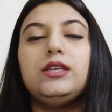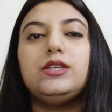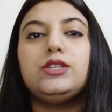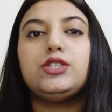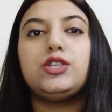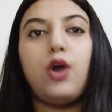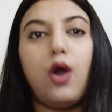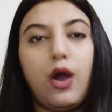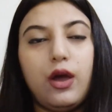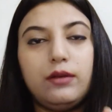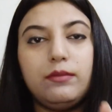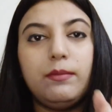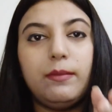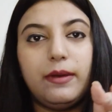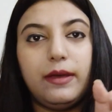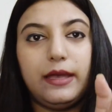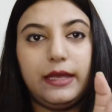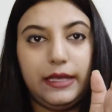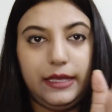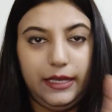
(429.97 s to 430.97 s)
So
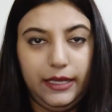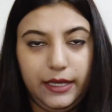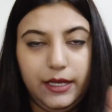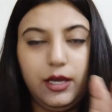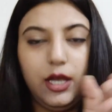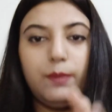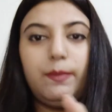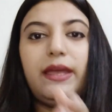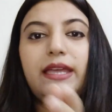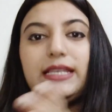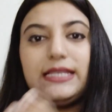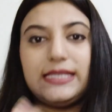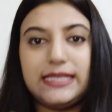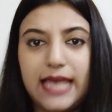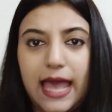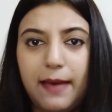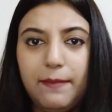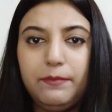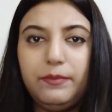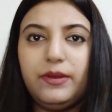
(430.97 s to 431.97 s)
on my
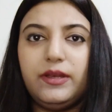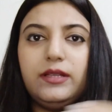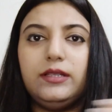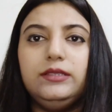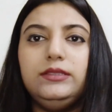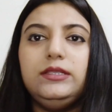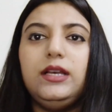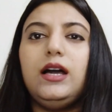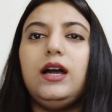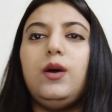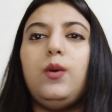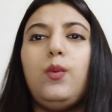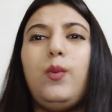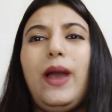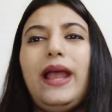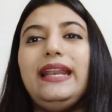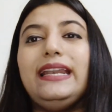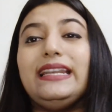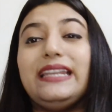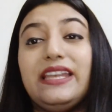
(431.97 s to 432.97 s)
example,
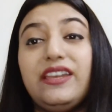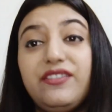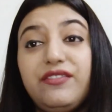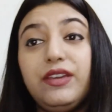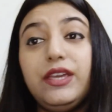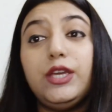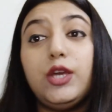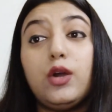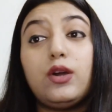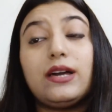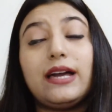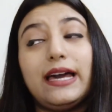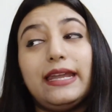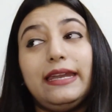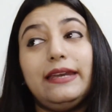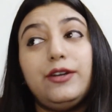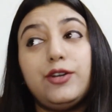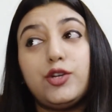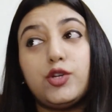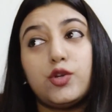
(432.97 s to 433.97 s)
while leaving your
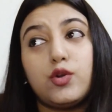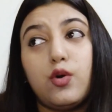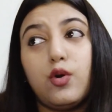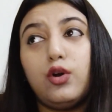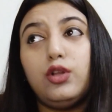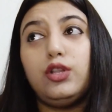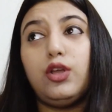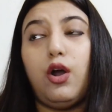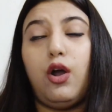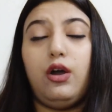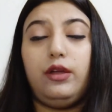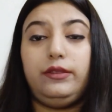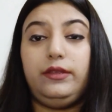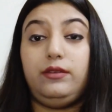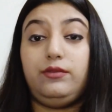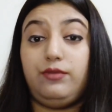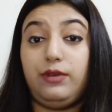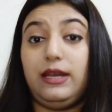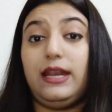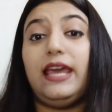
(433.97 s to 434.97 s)
current role or
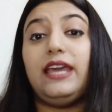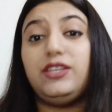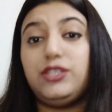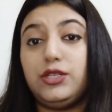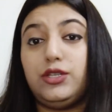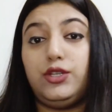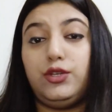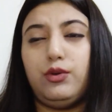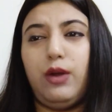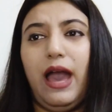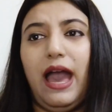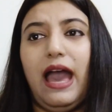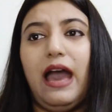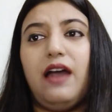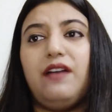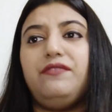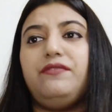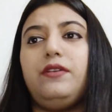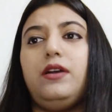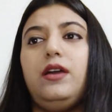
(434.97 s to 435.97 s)
the relation you
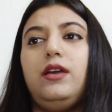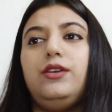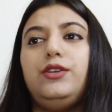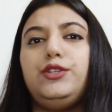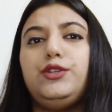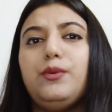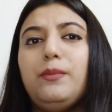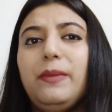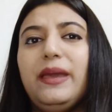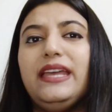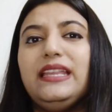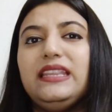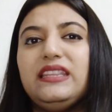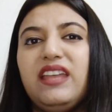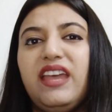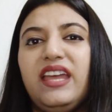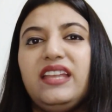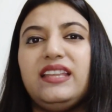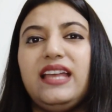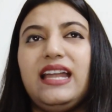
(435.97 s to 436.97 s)
have, you may
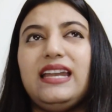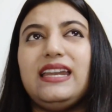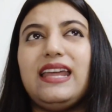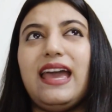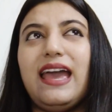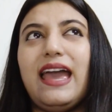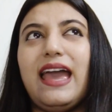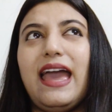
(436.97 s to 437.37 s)
think that,